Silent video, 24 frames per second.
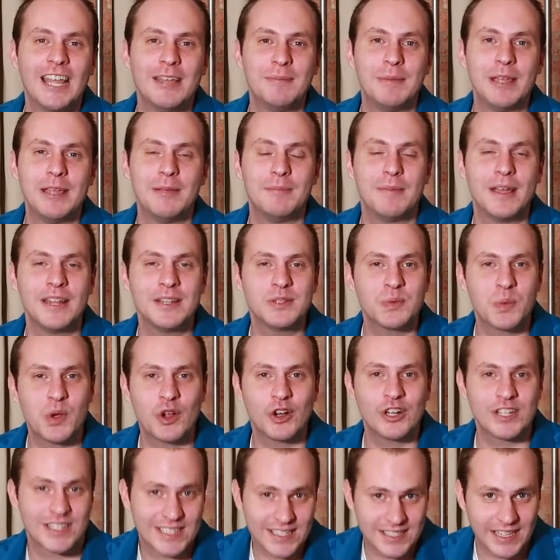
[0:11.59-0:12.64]
am a
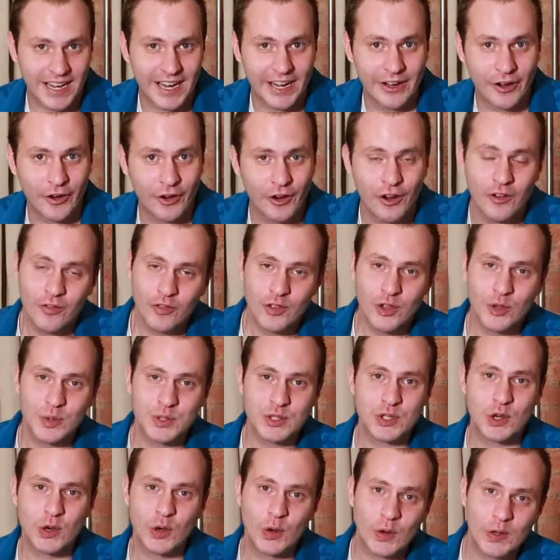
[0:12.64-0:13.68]
menswear designer who
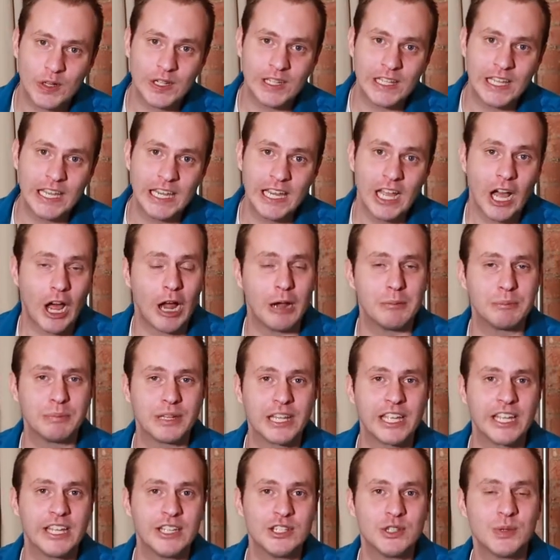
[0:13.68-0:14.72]
is currently on
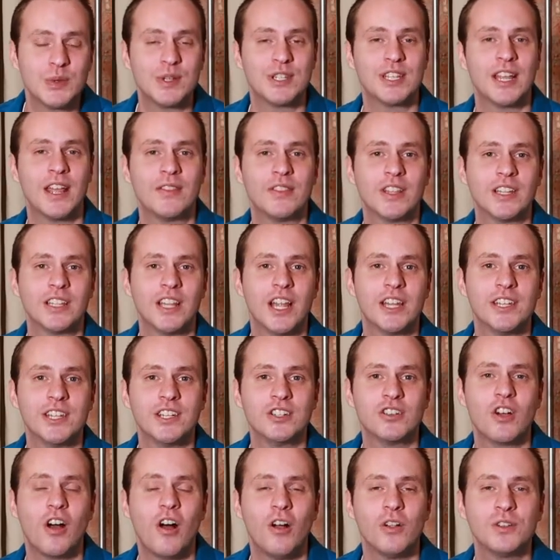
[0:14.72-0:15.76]
plan to attend the
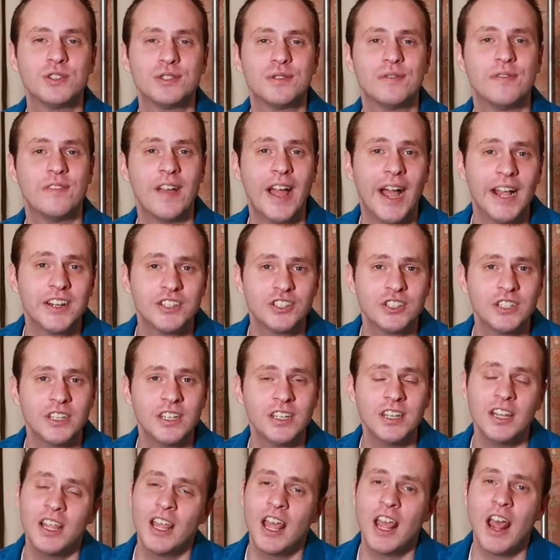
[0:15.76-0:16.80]
London College of
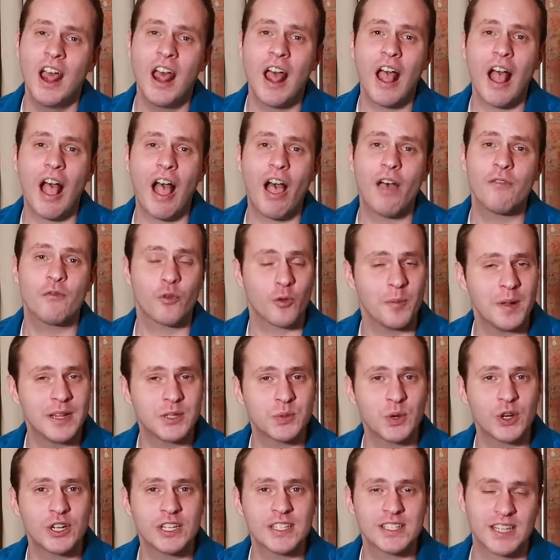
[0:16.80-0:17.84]
Fashion for
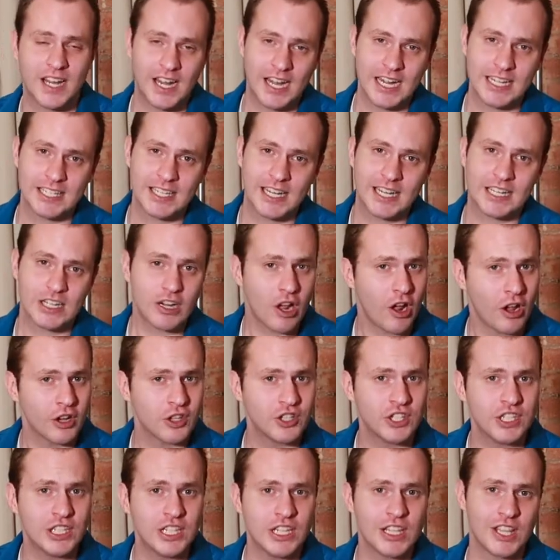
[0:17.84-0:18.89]
menswear design and
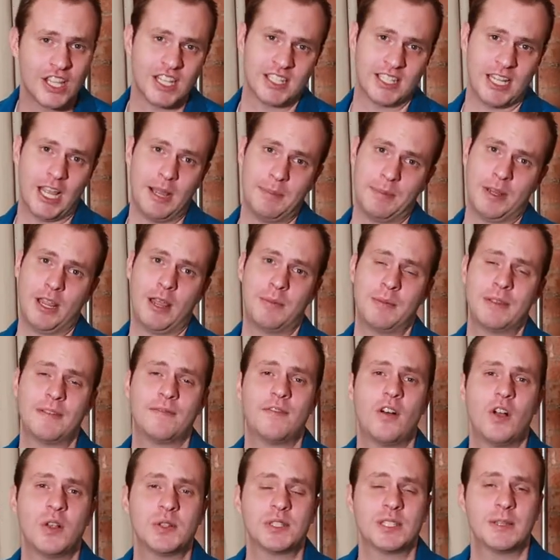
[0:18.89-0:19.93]
technology this upcoming
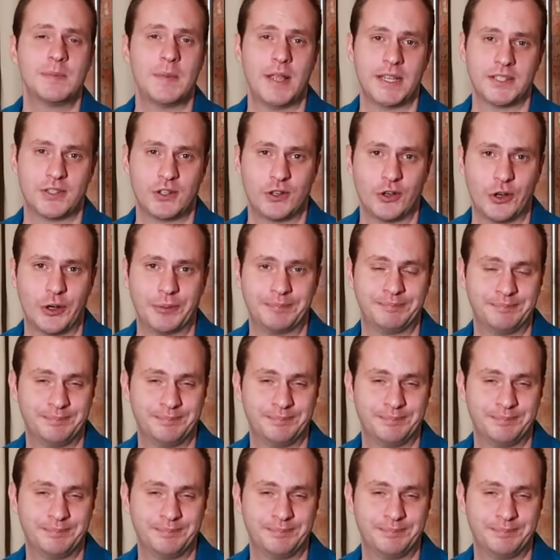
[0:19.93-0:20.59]
fall semester.